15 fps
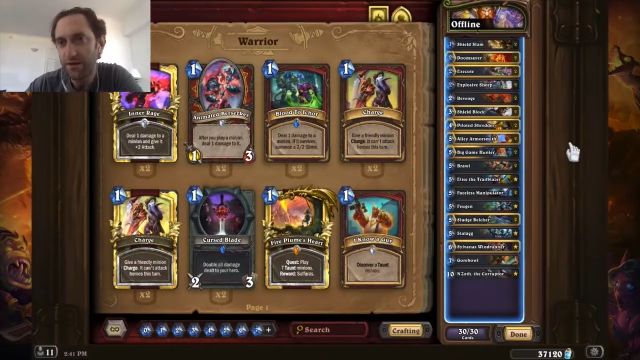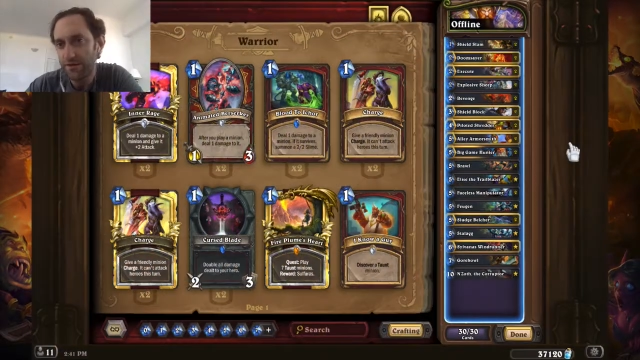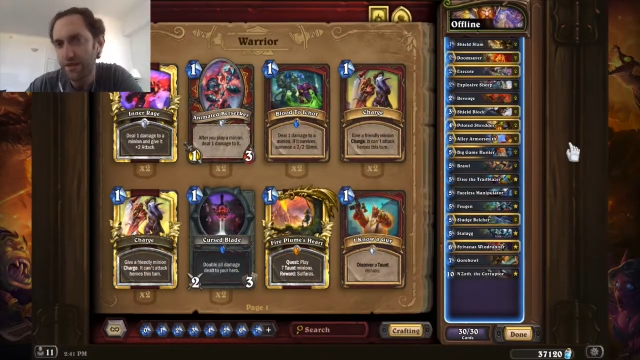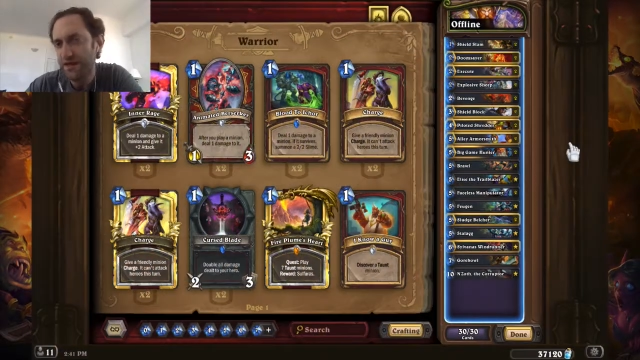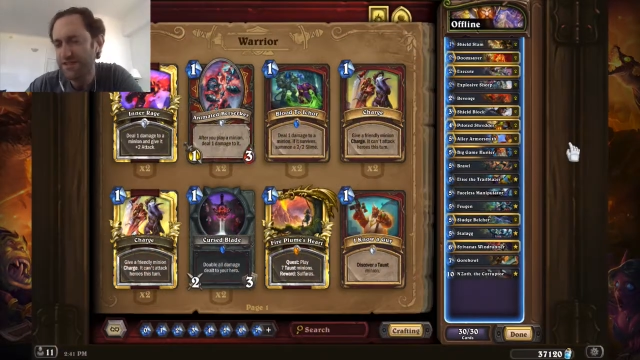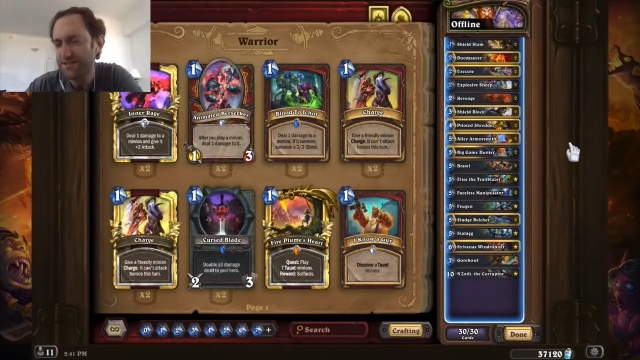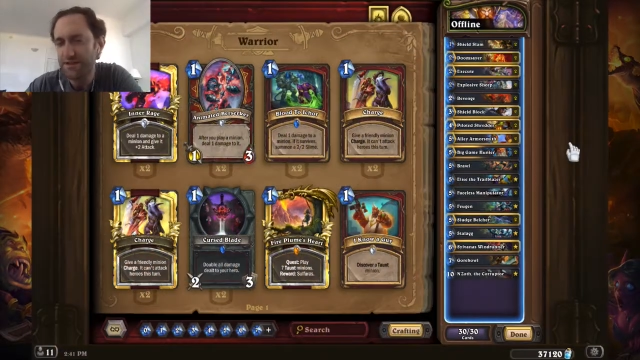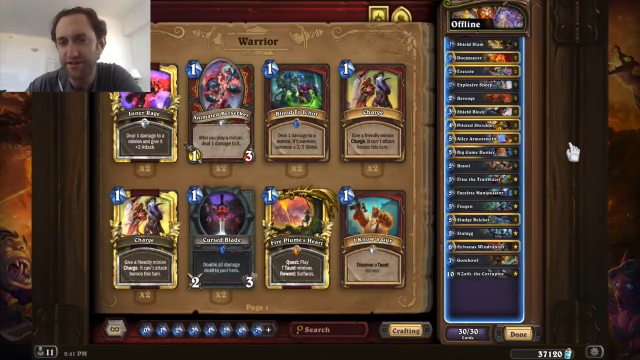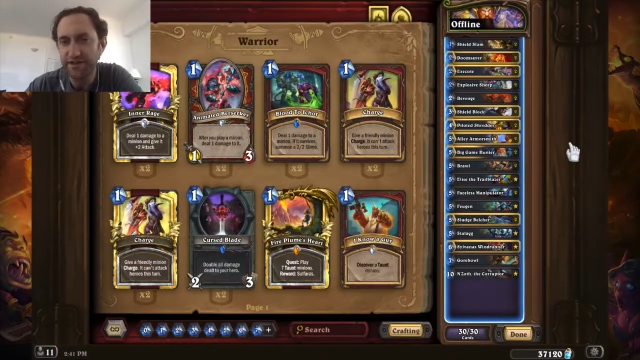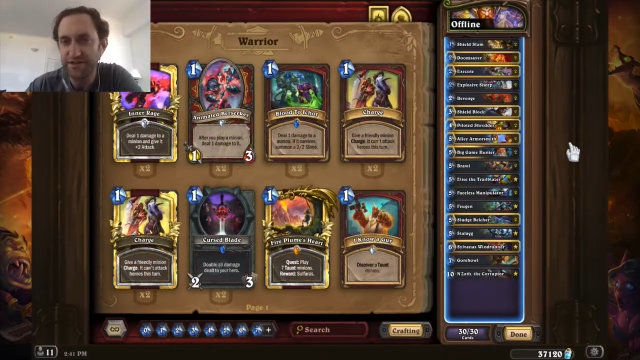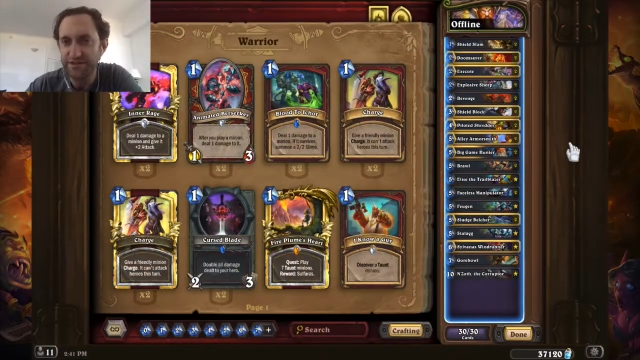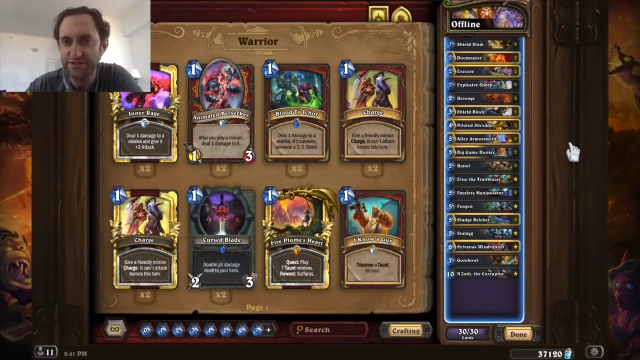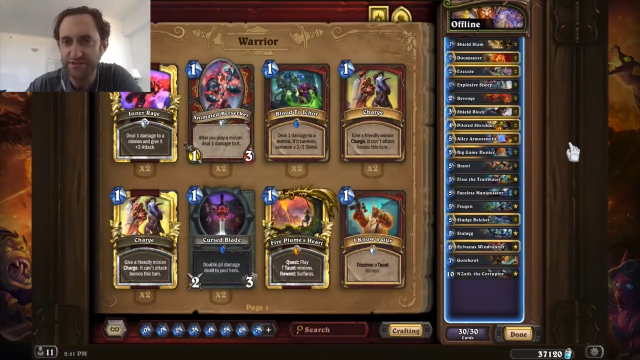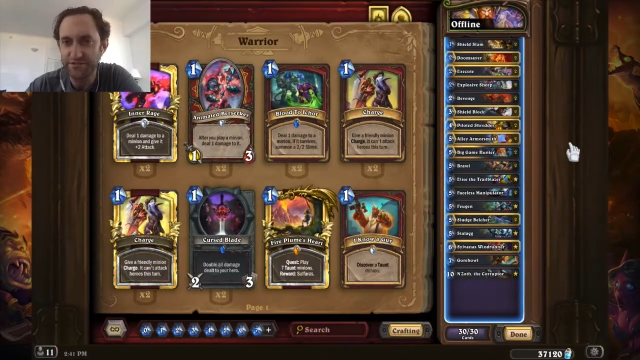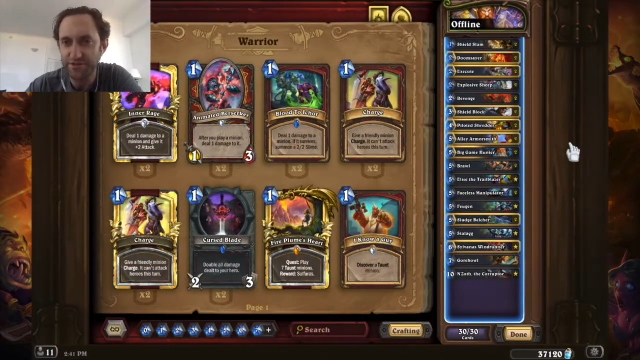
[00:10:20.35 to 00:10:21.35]
Last on our
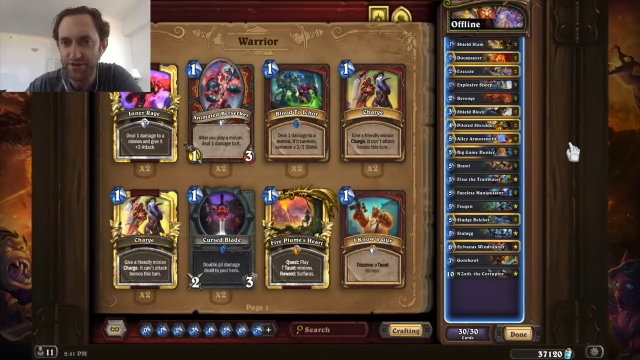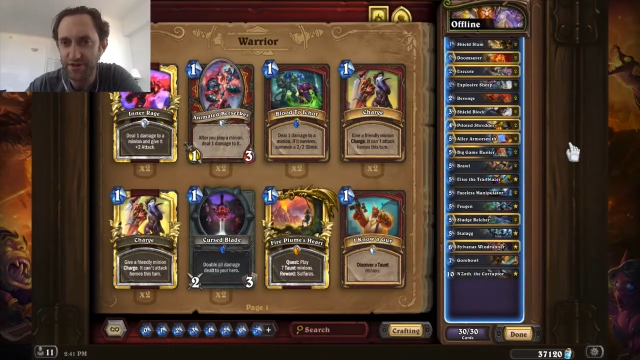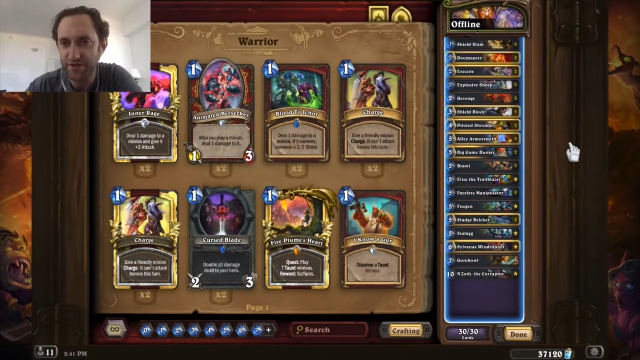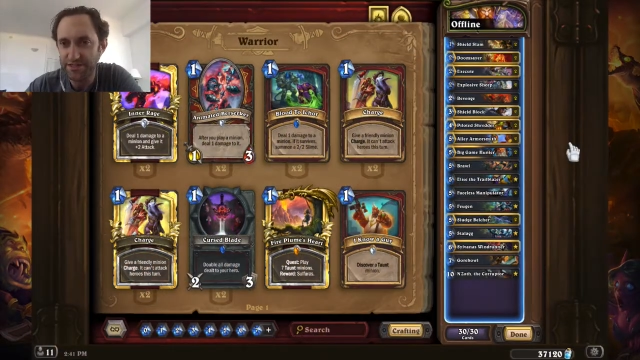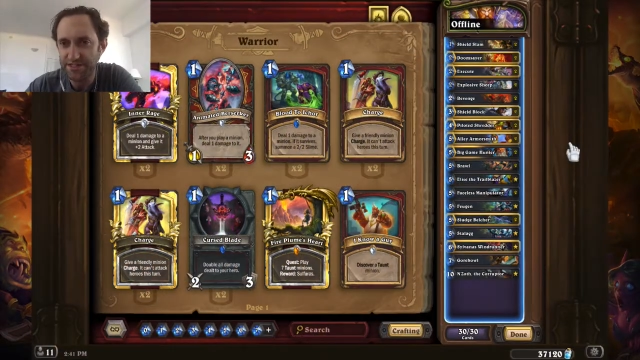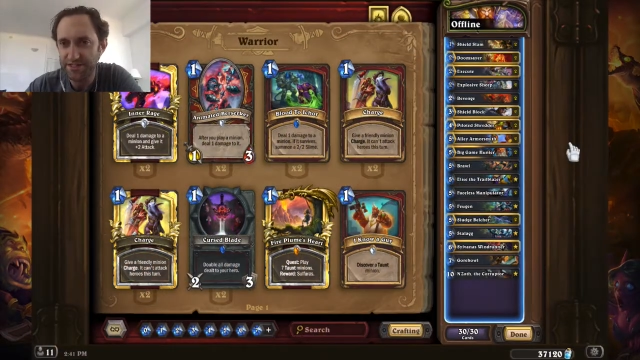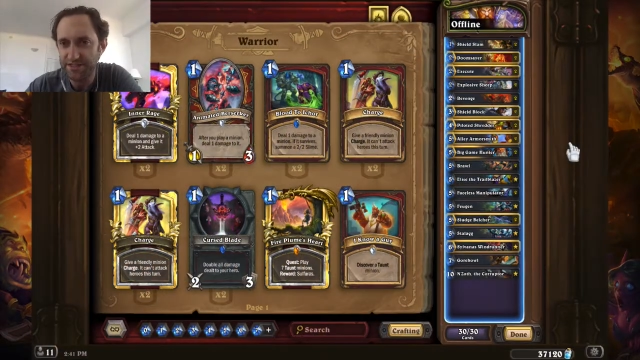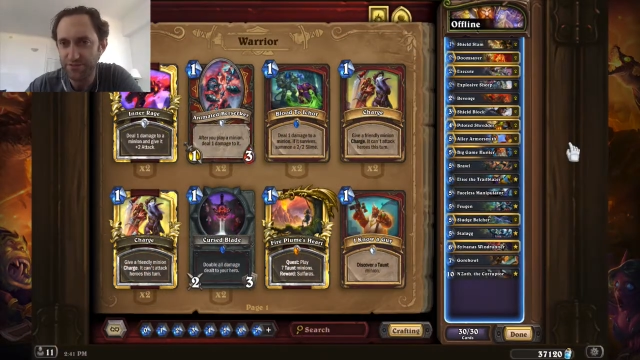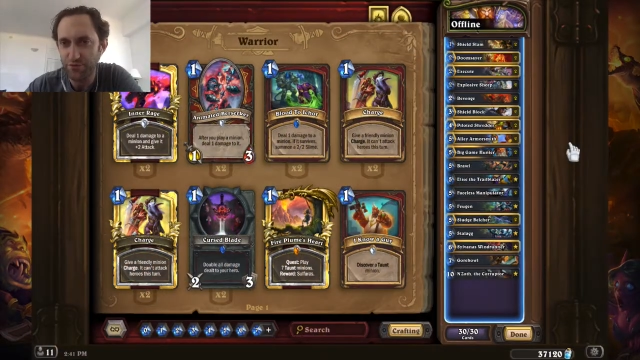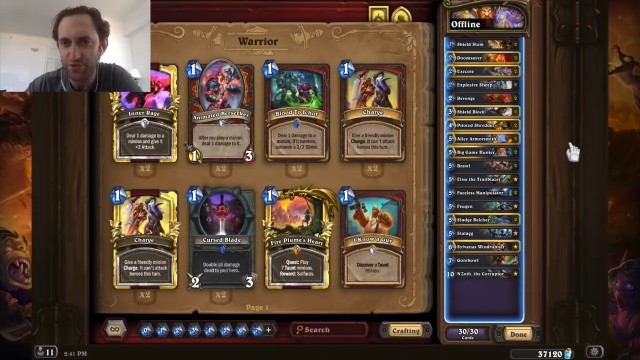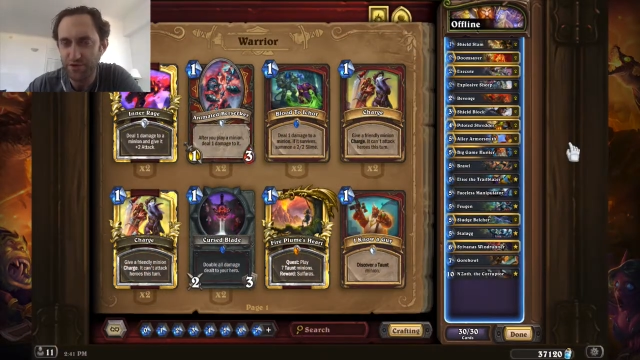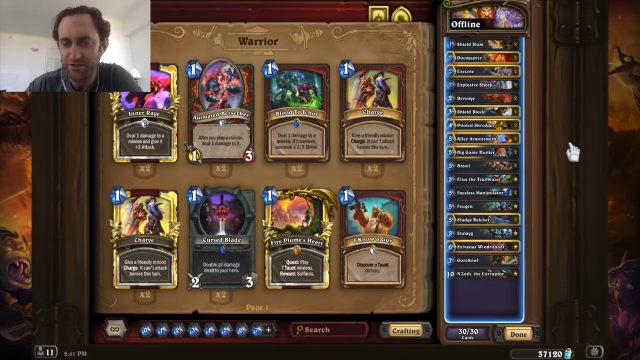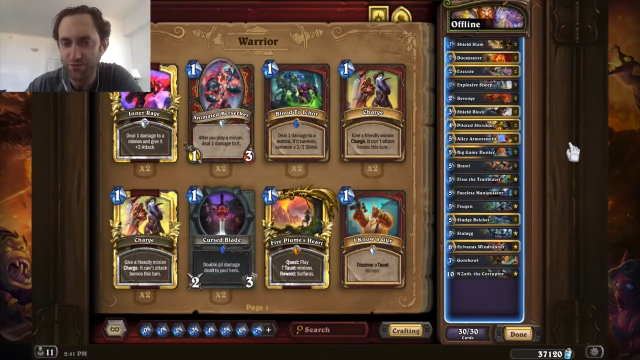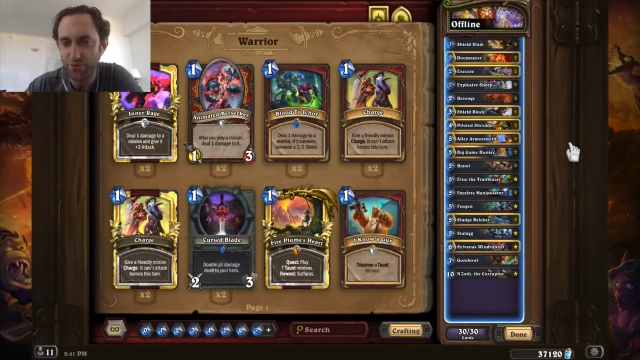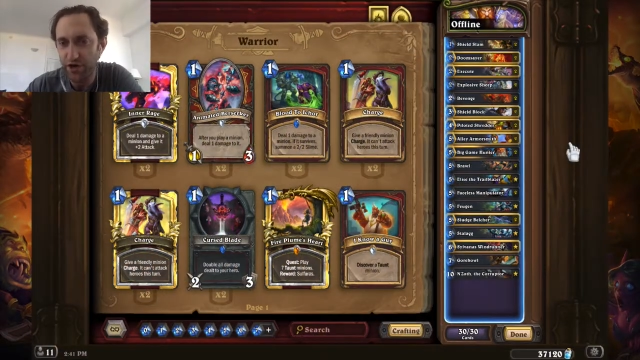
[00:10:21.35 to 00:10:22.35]
list of classes
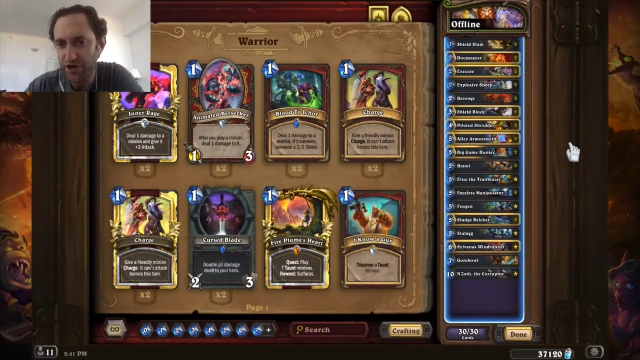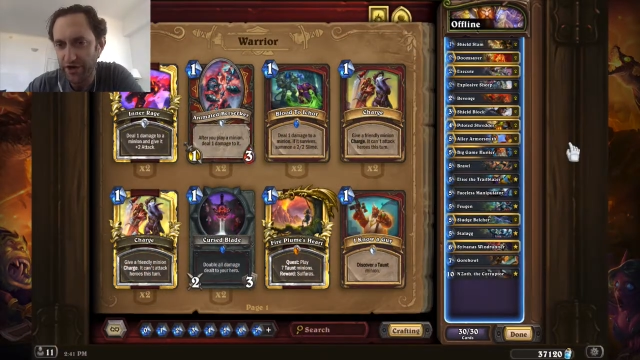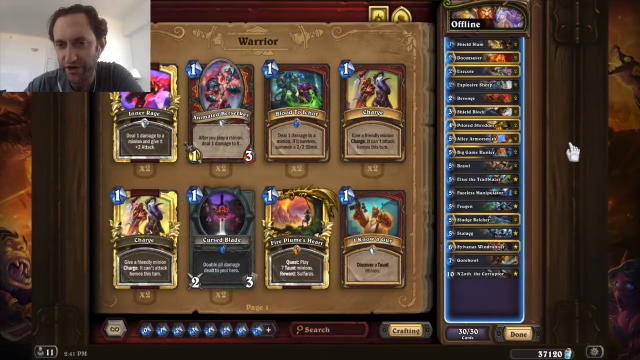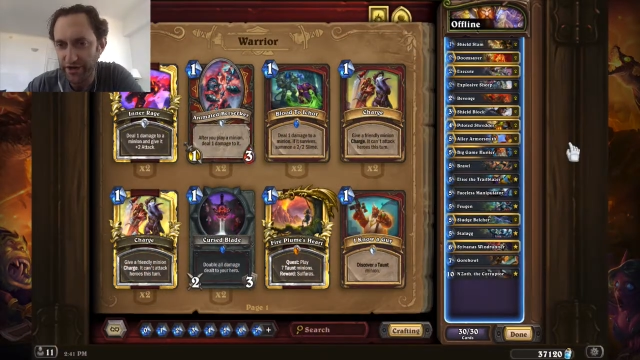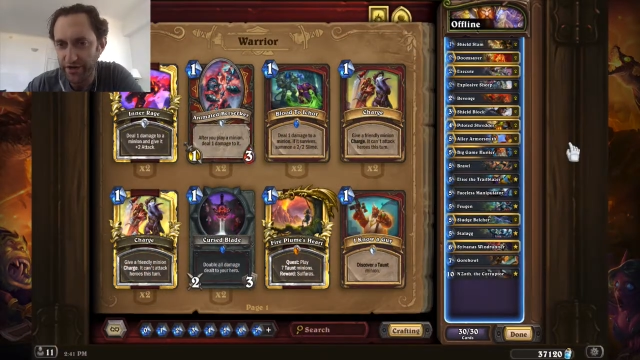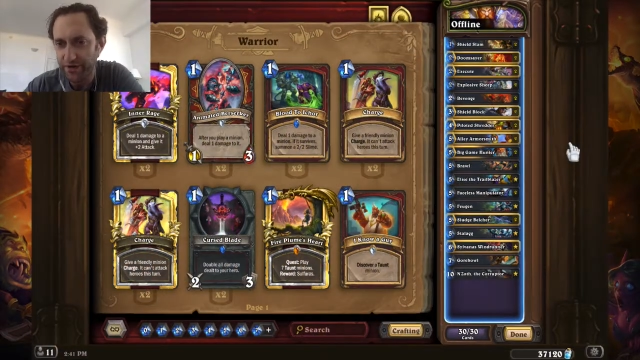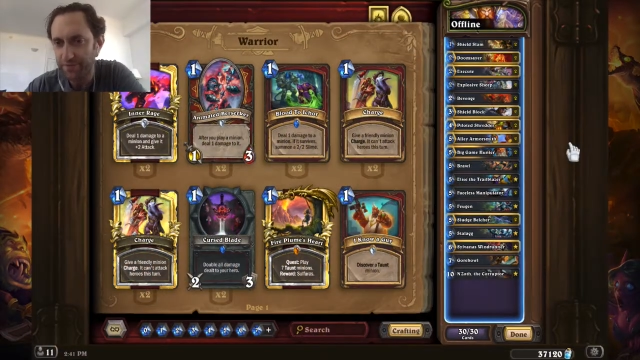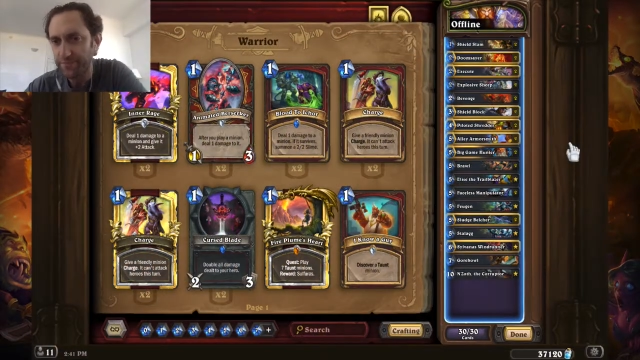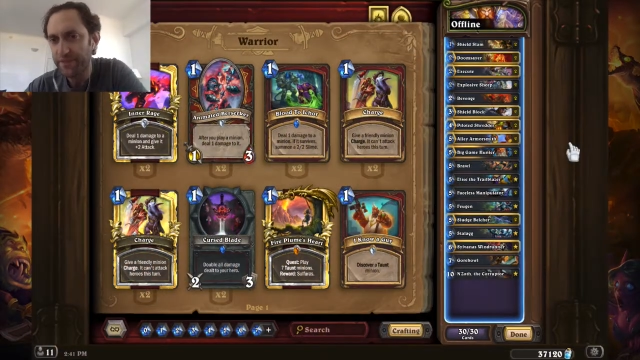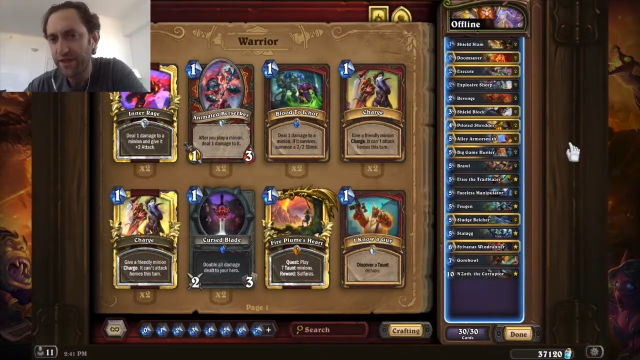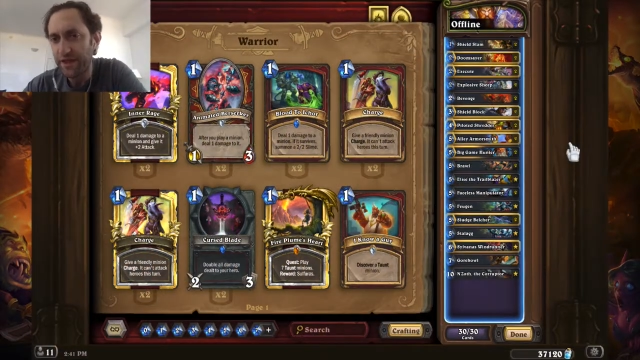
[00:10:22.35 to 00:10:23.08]
was Warrior,